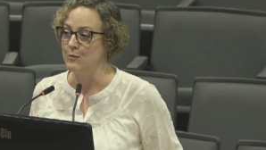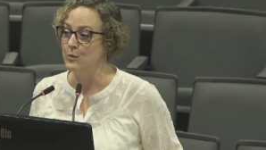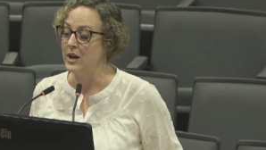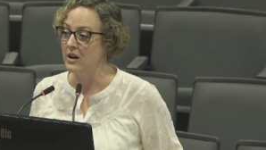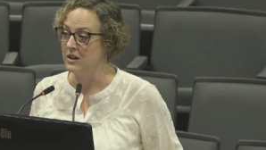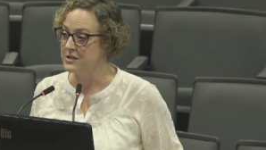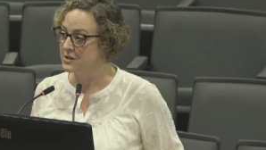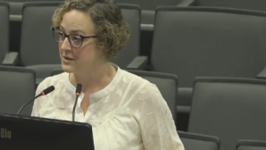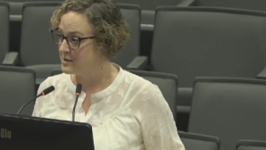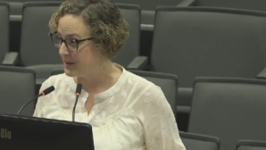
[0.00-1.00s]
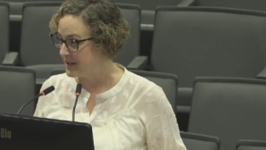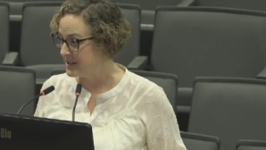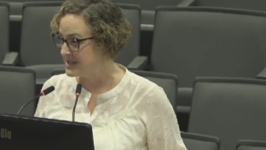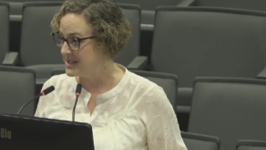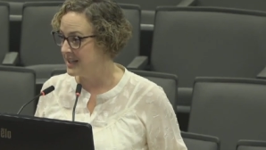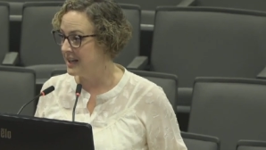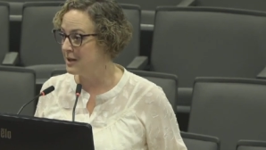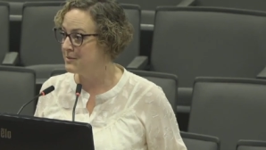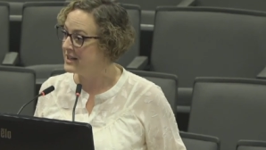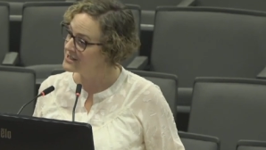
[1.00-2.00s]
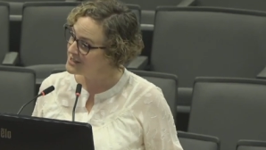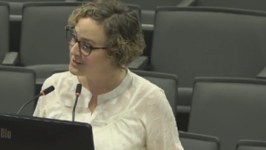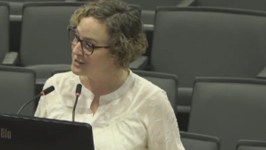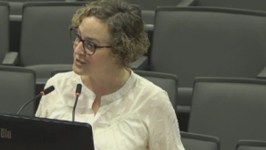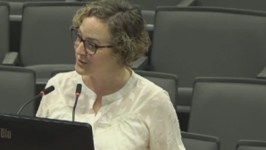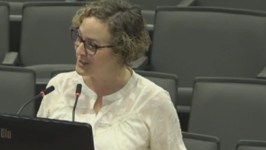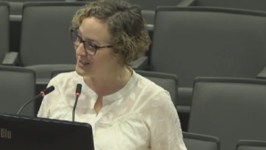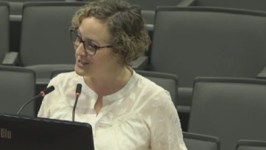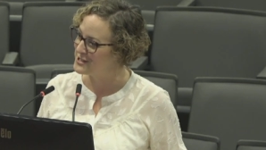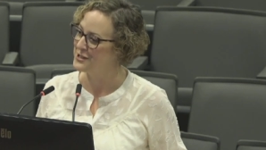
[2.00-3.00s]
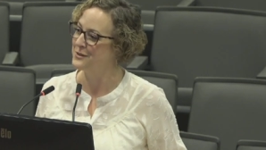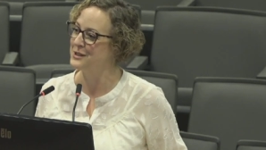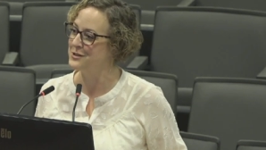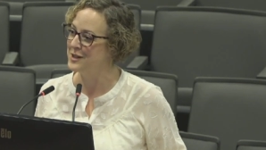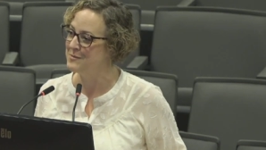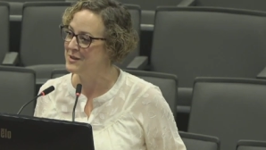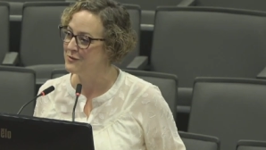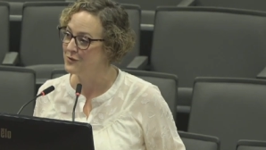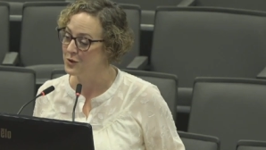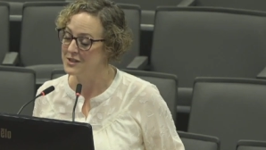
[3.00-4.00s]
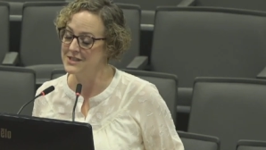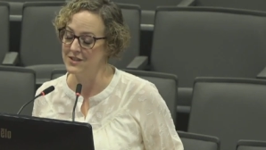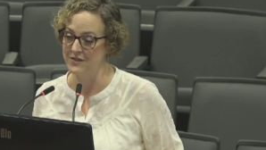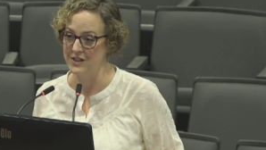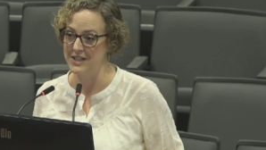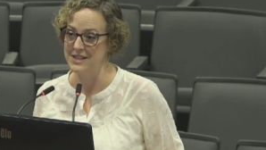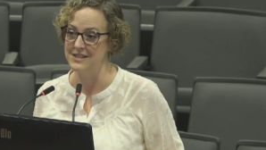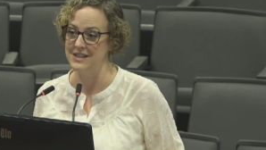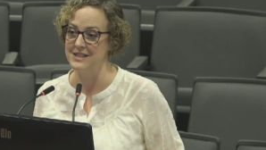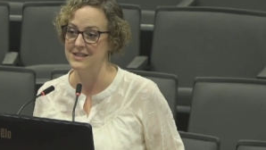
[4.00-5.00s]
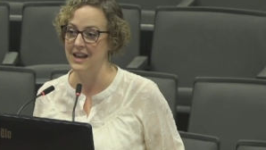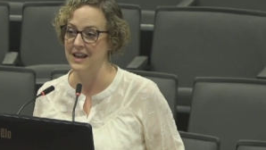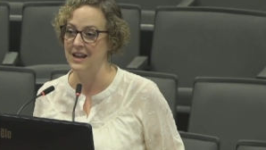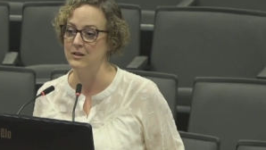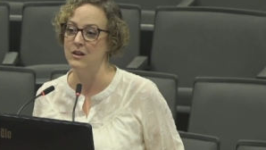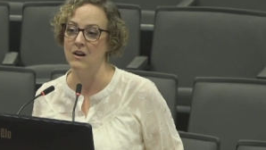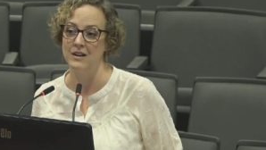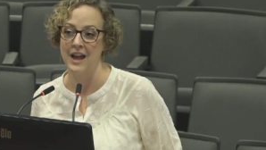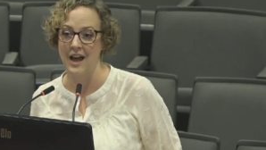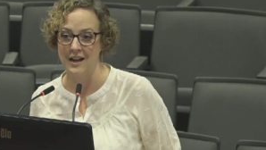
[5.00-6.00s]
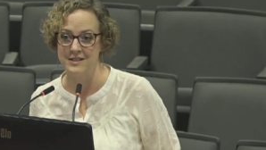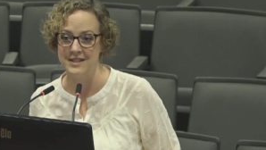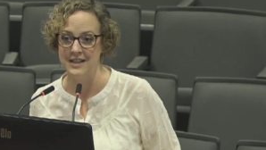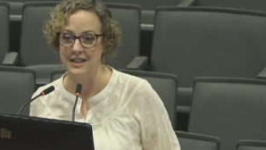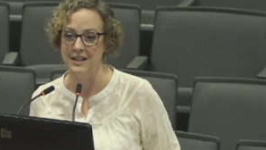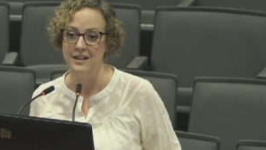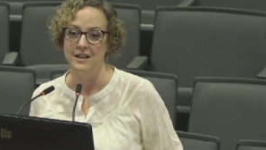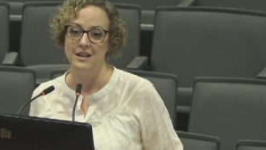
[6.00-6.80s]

We are also experiencing a penicillin shortage. So the treatment for syphilis is a long-acting